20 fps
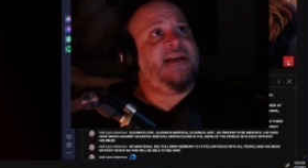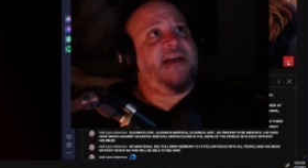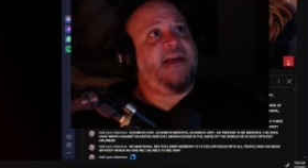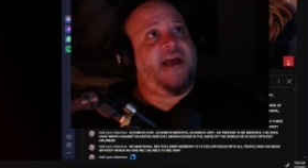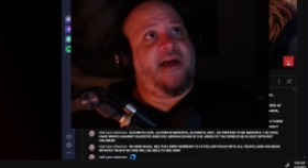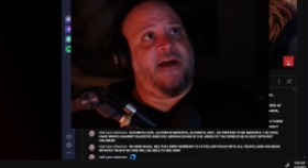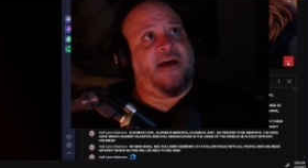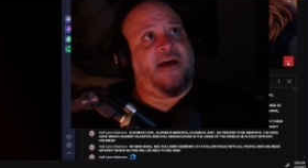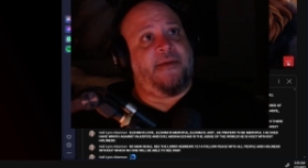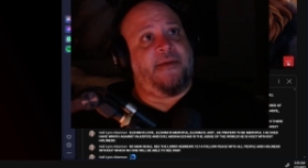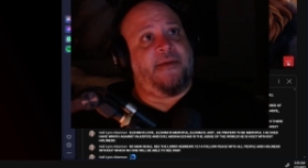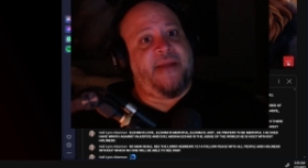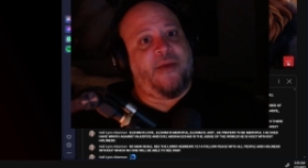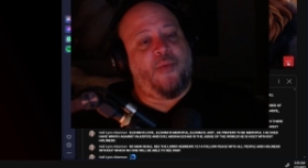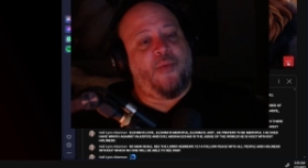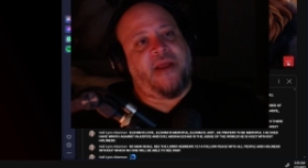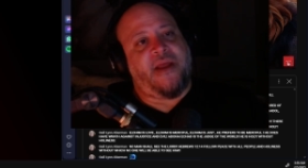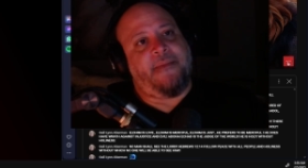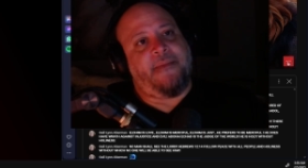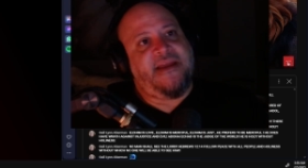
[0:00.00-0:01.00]
And
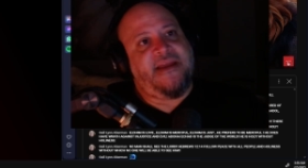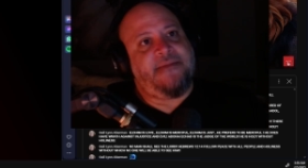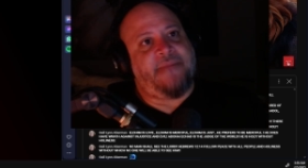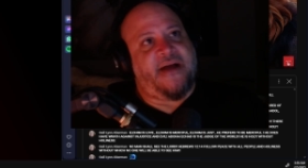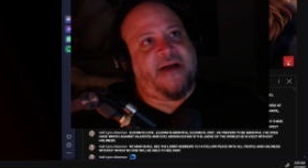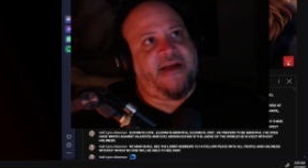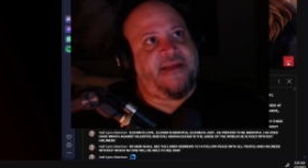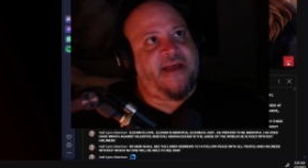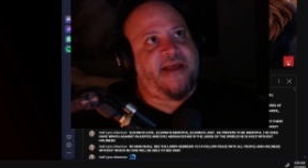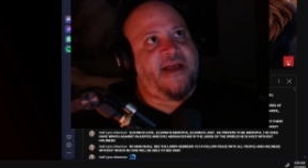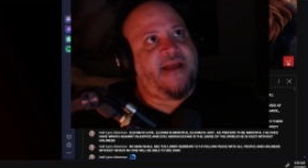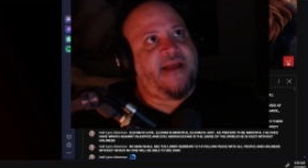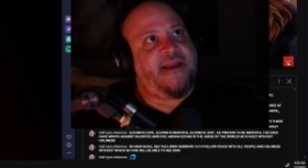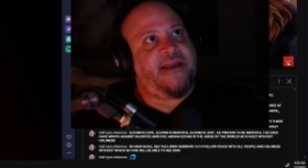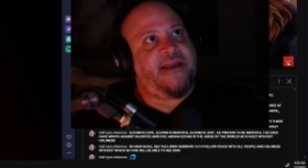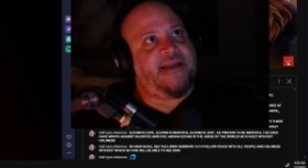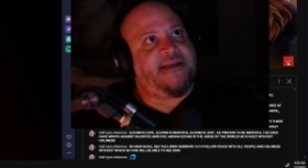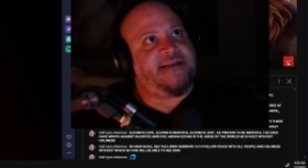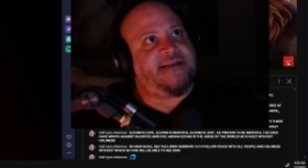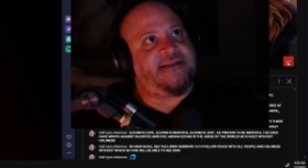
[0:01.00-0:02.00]
what I mean by that
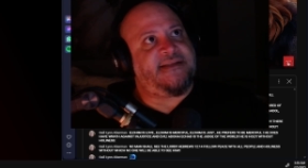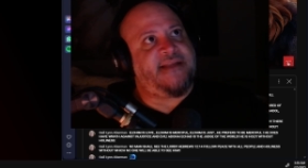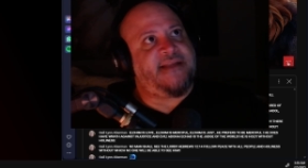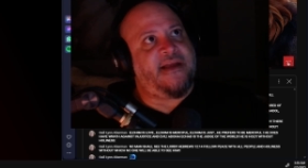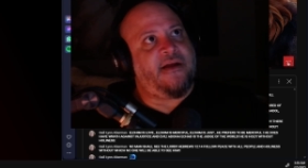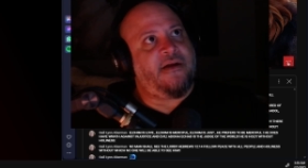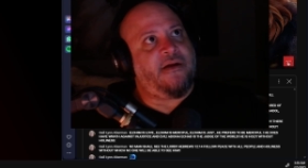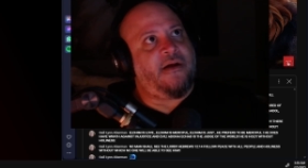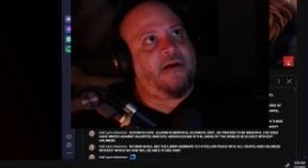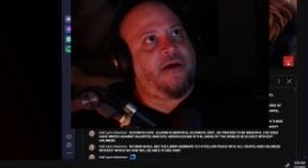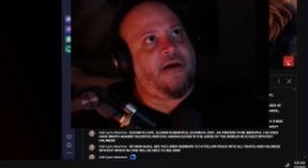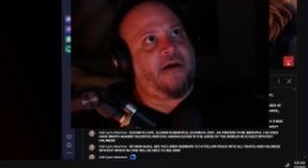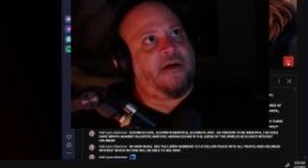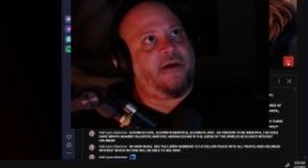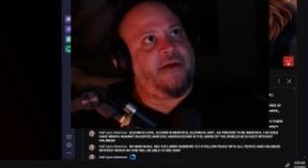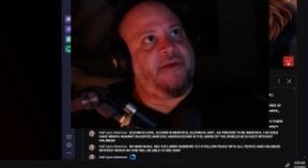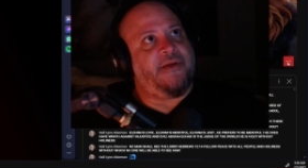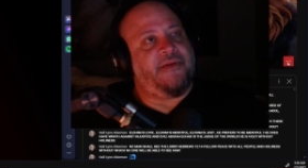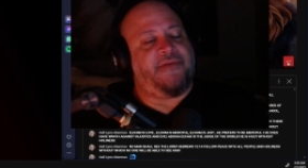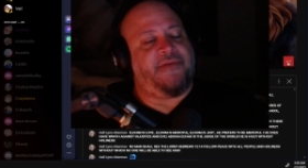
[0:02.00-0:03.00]
is
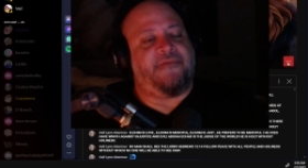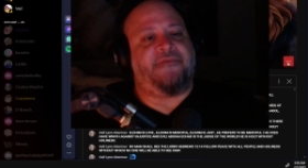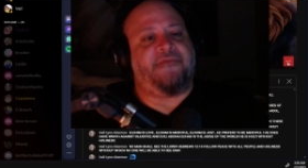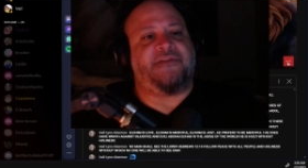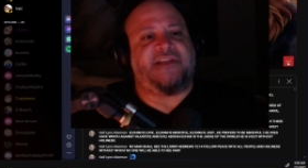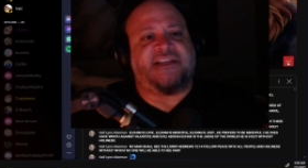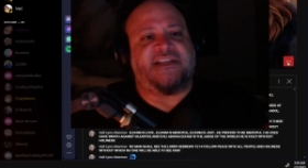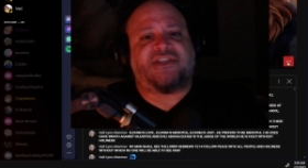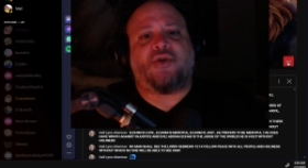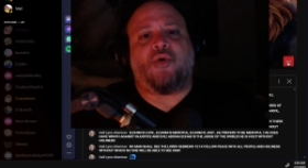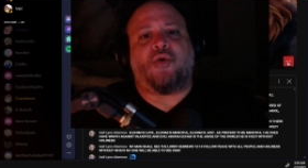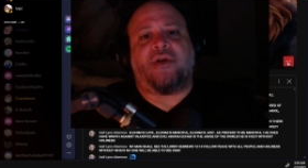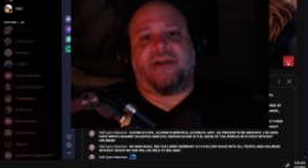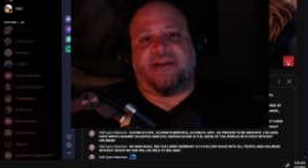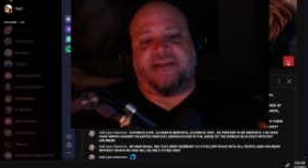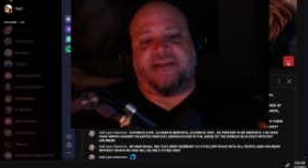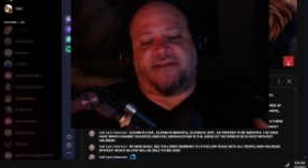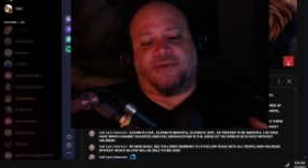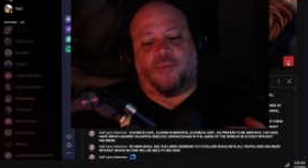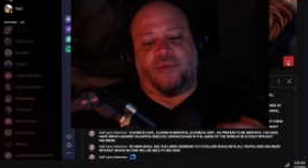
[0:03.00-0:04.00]
Discord
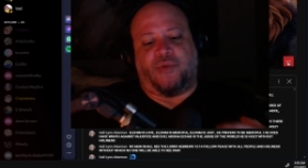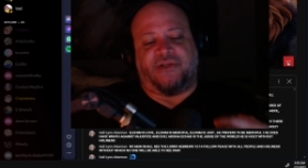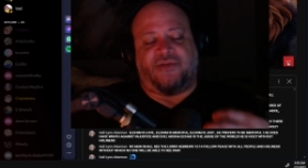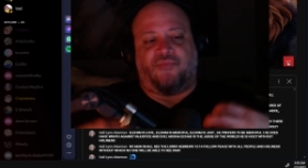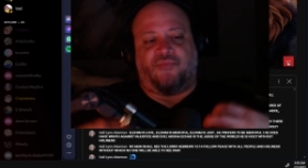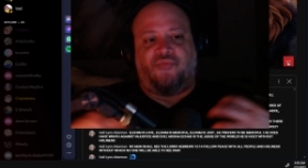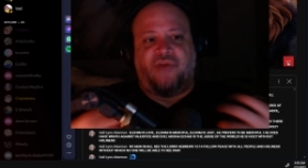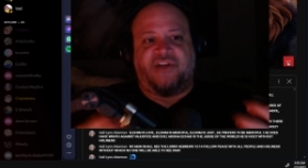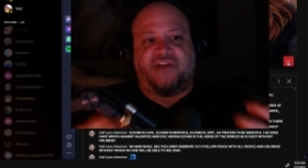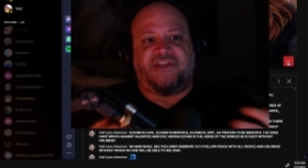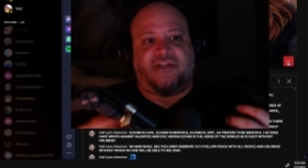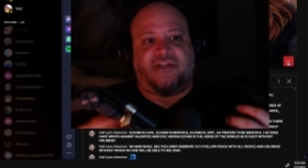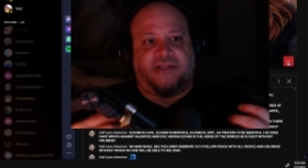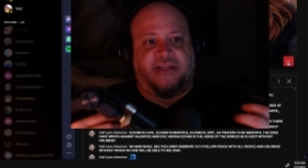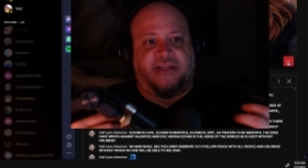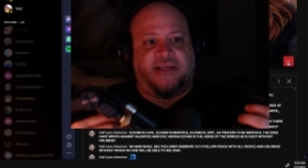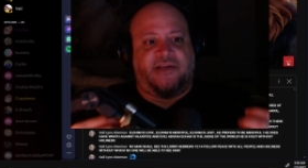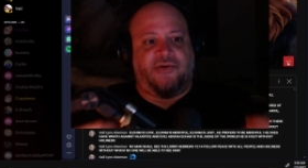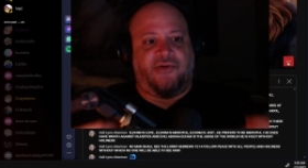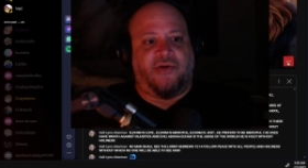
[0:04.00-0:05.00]
was
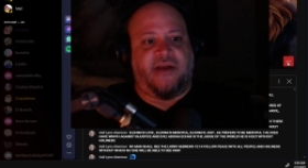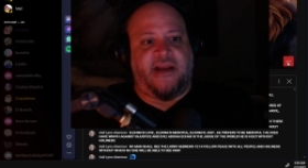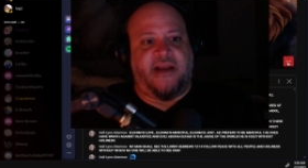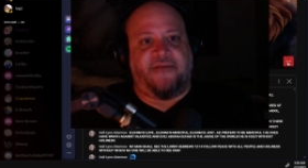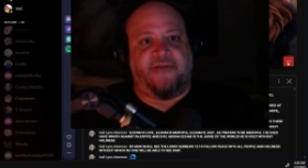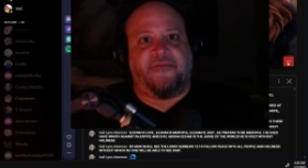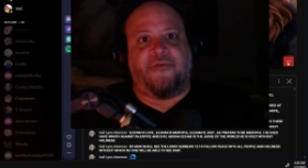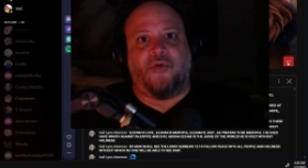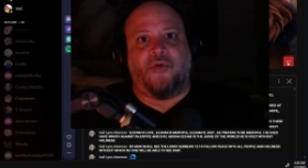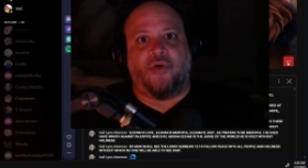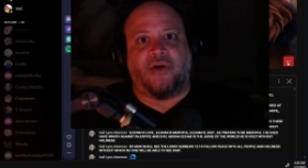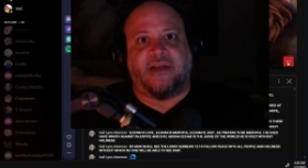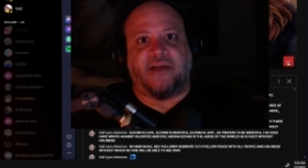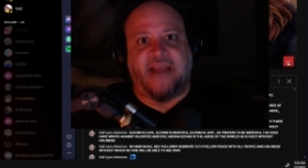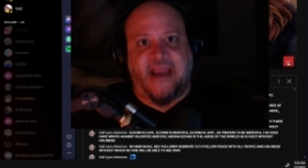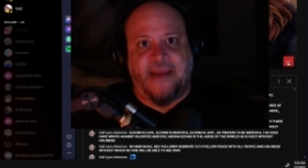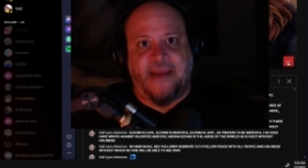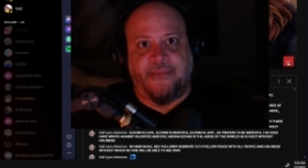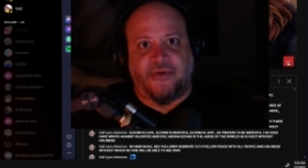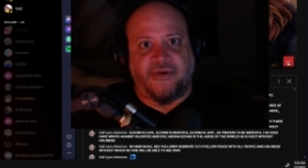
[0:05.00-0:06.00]
originally created for
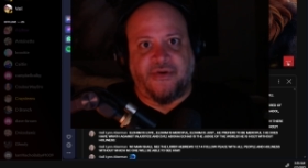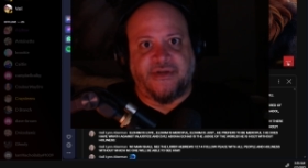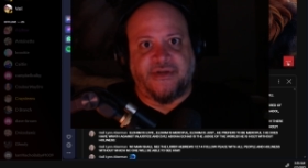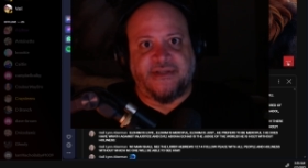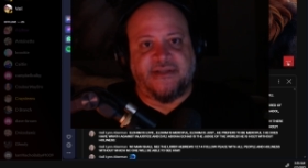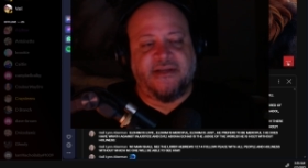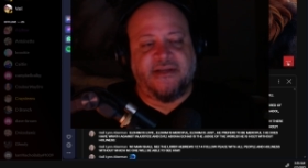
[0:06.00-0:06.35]
gamers